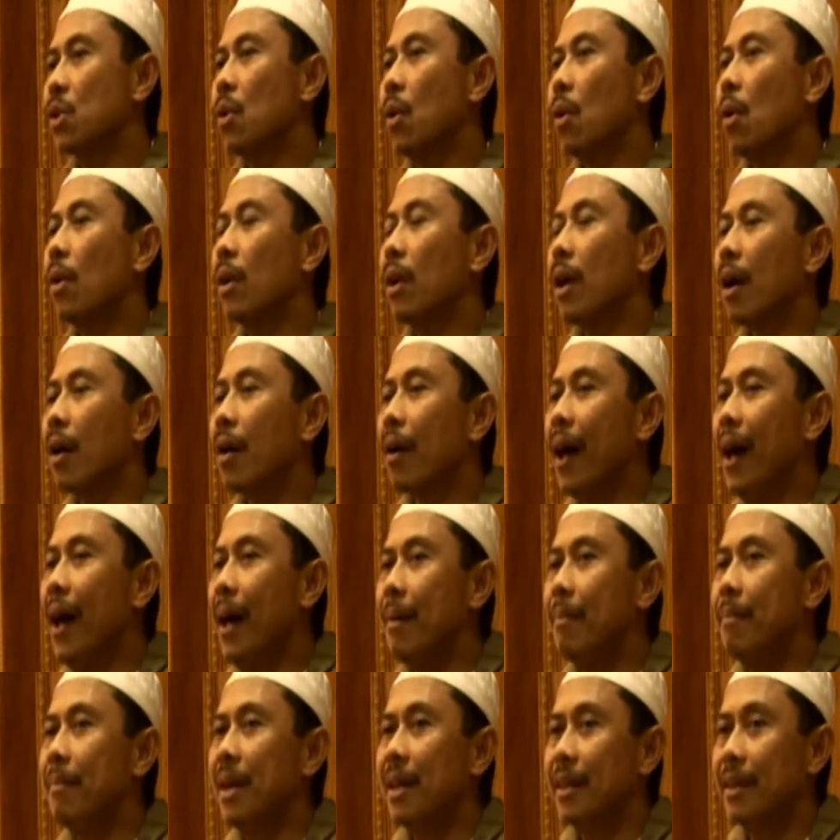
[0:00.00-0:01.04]
called
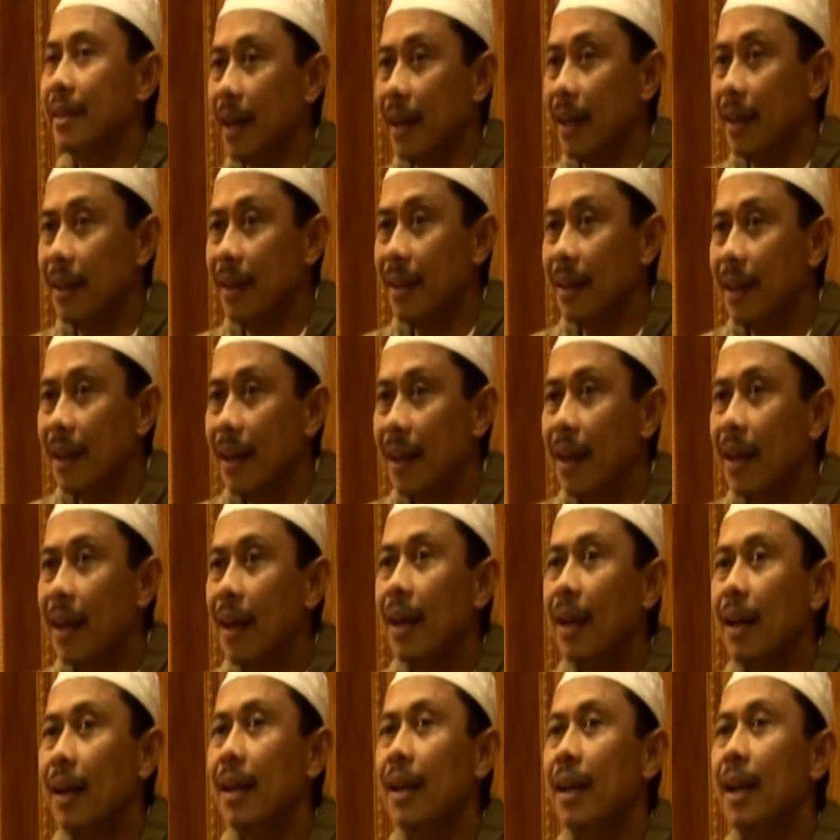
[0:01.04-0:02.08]

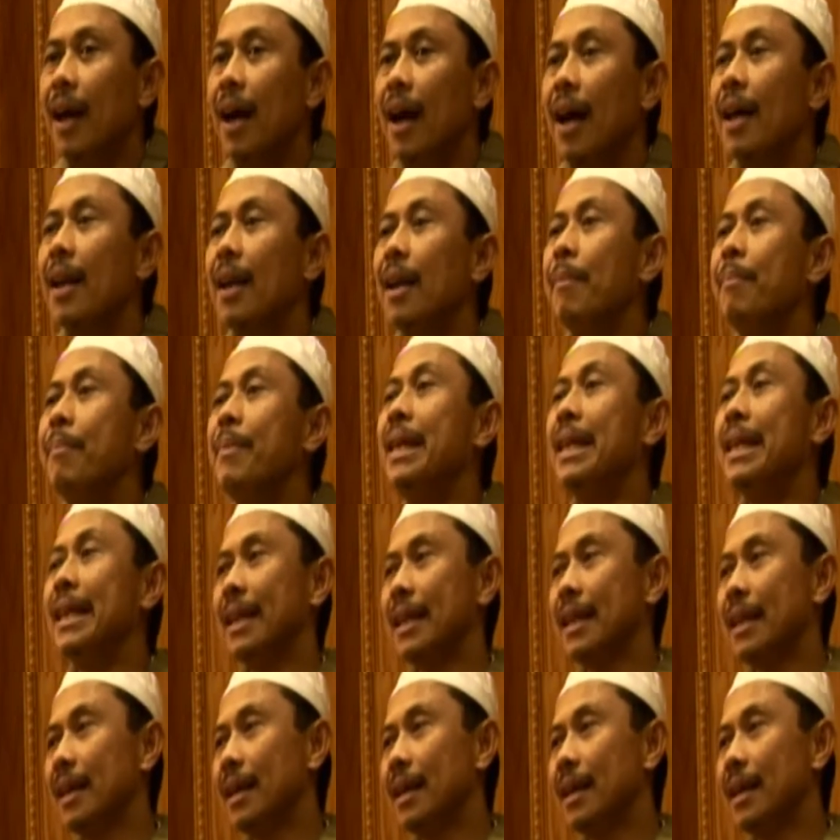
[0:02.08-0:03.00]
Rahmatan lil Alameen.